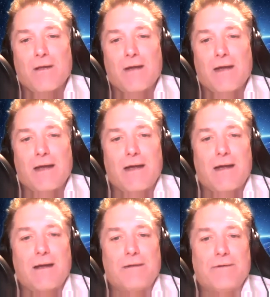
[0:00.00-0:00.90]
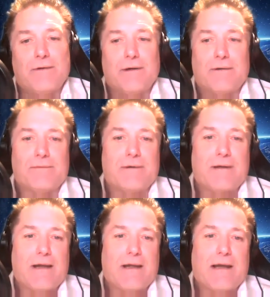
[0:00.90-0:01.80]
And
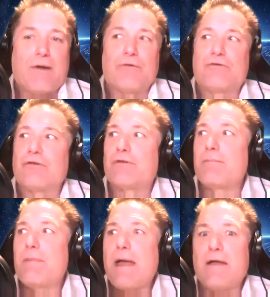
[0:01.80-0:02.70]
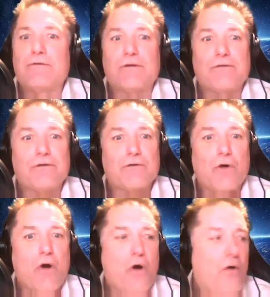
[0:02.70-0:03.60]
I was just amazed listening to
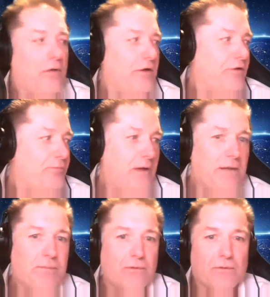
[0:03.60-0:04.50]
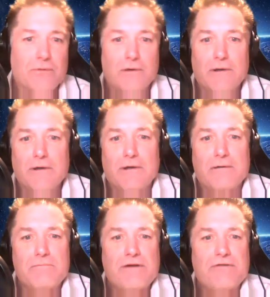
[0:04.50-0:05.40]
all these people.
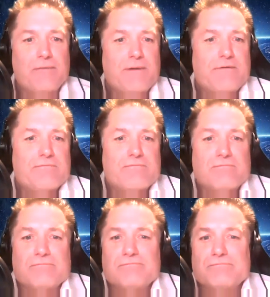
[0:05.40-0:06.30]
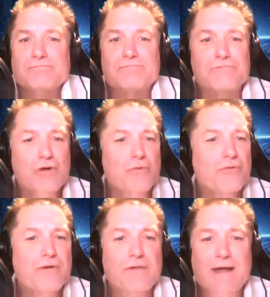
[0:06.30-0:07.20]
Must have been
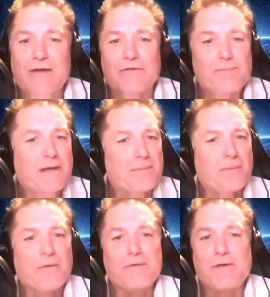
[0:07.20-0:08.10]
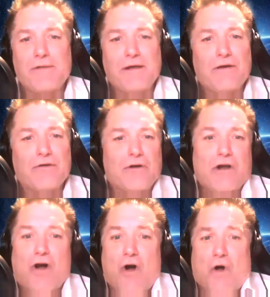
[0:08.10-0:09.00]
2,000-3,000 people in the theater.
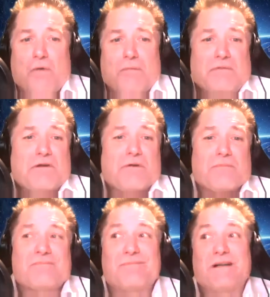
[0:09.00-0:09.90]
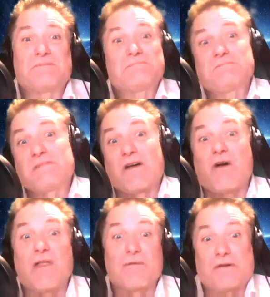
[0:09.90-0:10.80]
All, well, not
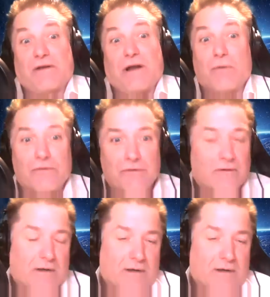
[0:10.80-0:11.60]
all of them, because I wasn't,